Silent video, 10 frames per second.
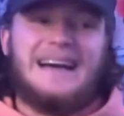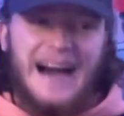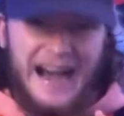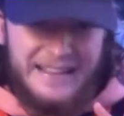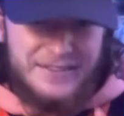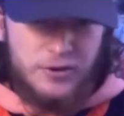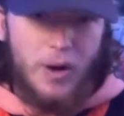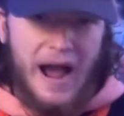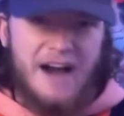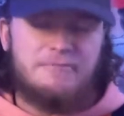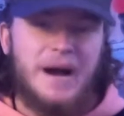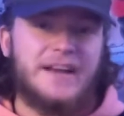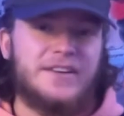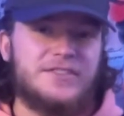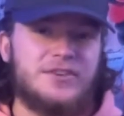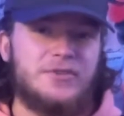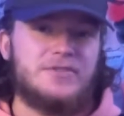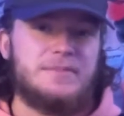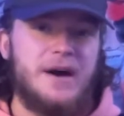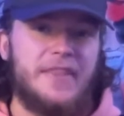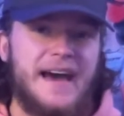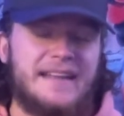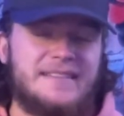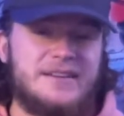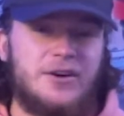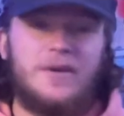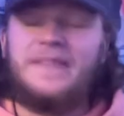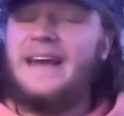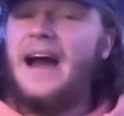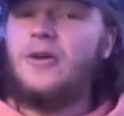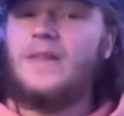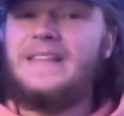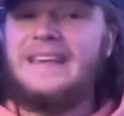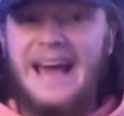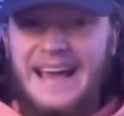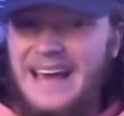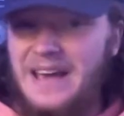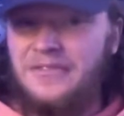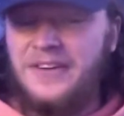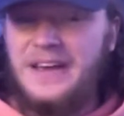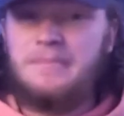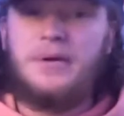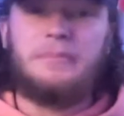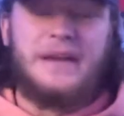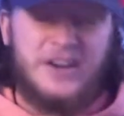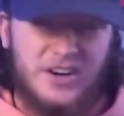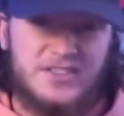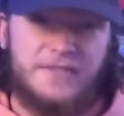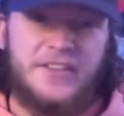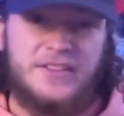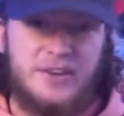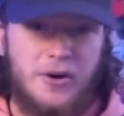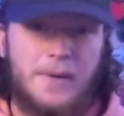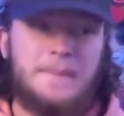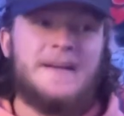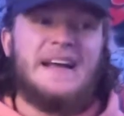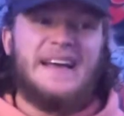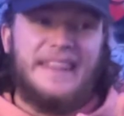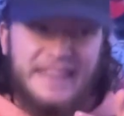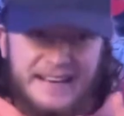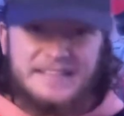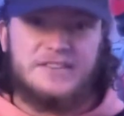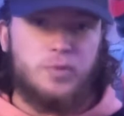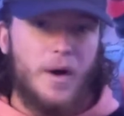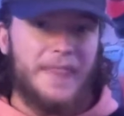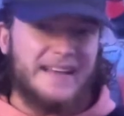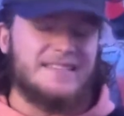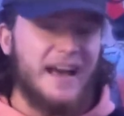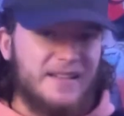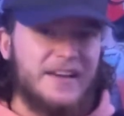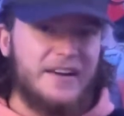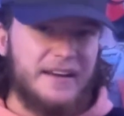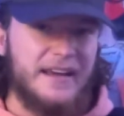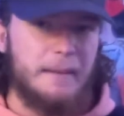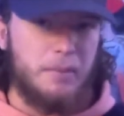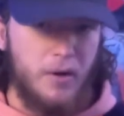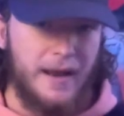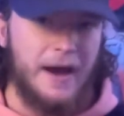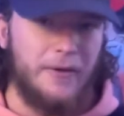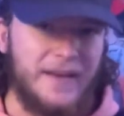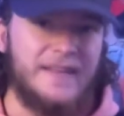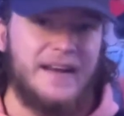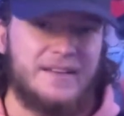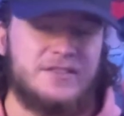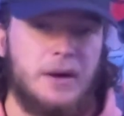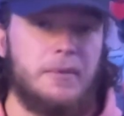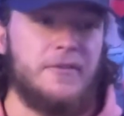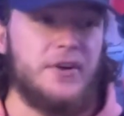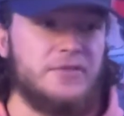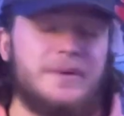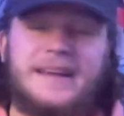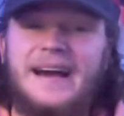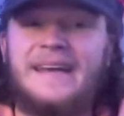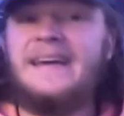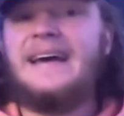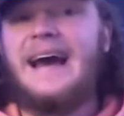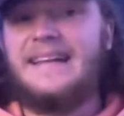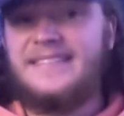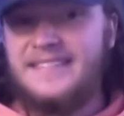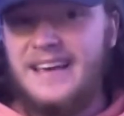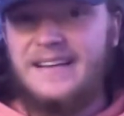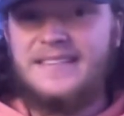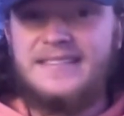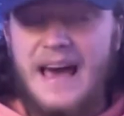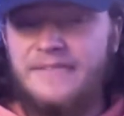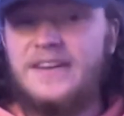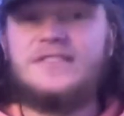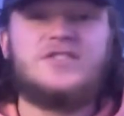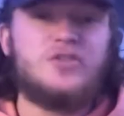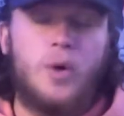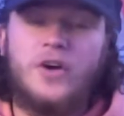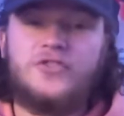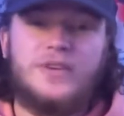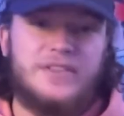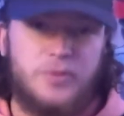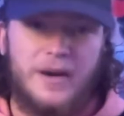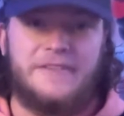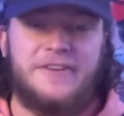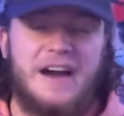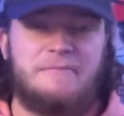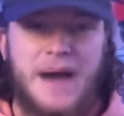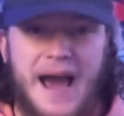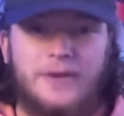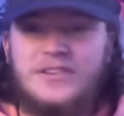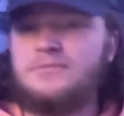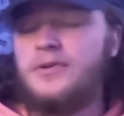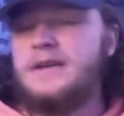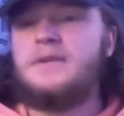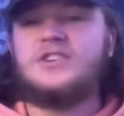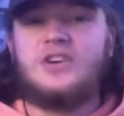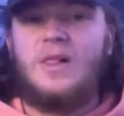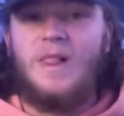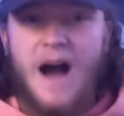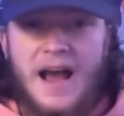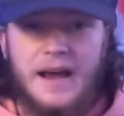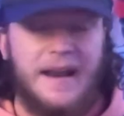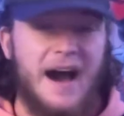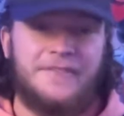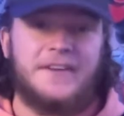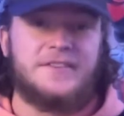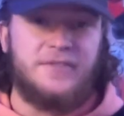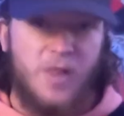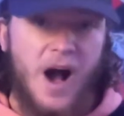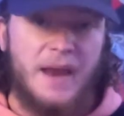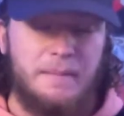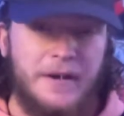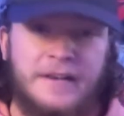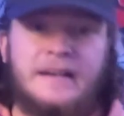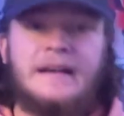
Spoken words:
I do have my concerns about that deal. Not only the AAV, but because of the term, this is one that's likely going to get bought out in the next couple of years. But again, at 6'7", 225 pounds, he's pretty much an offensive lineman